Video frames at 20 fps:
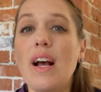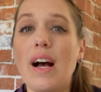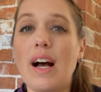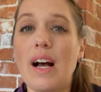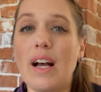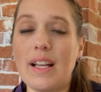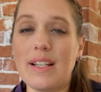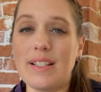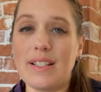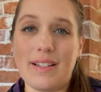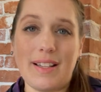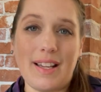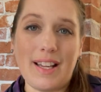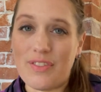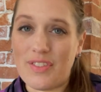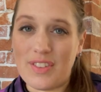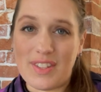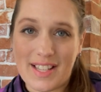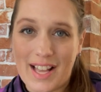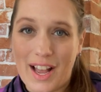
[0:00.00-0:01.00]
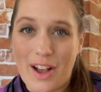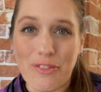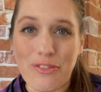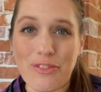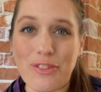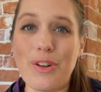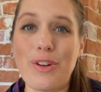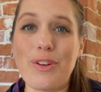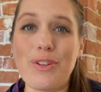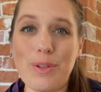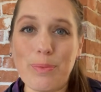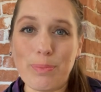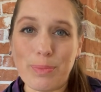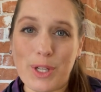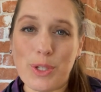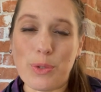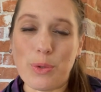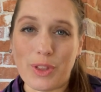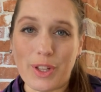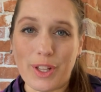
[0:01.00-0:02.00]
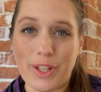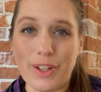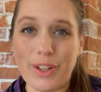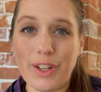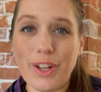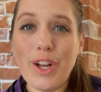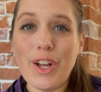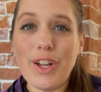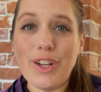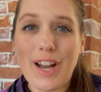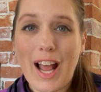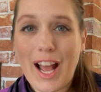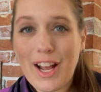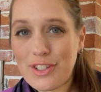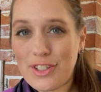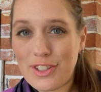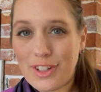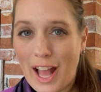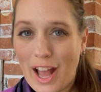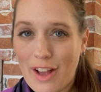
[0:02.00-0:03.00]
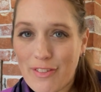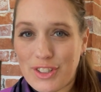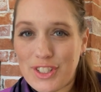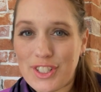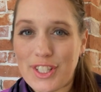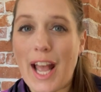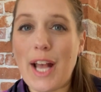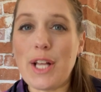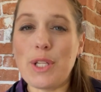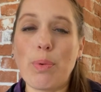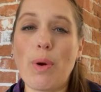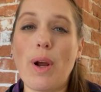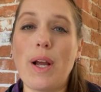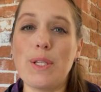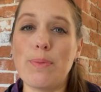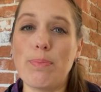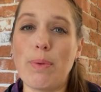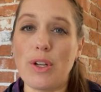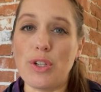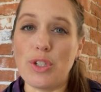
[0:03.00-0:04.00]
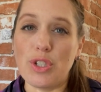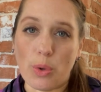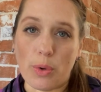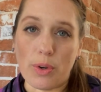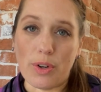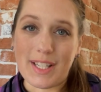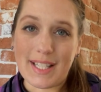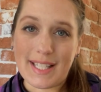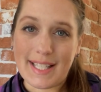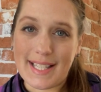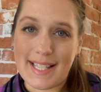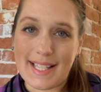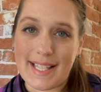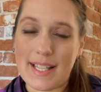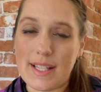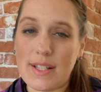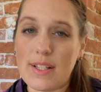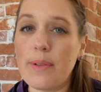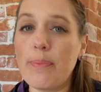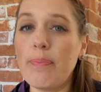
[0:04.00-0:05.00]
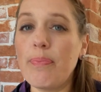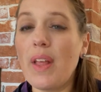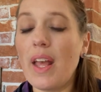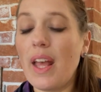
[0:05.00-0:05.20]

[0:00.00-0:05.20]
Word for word: uh, it, it, evens out for someplace with a national average gas price but shorter distances.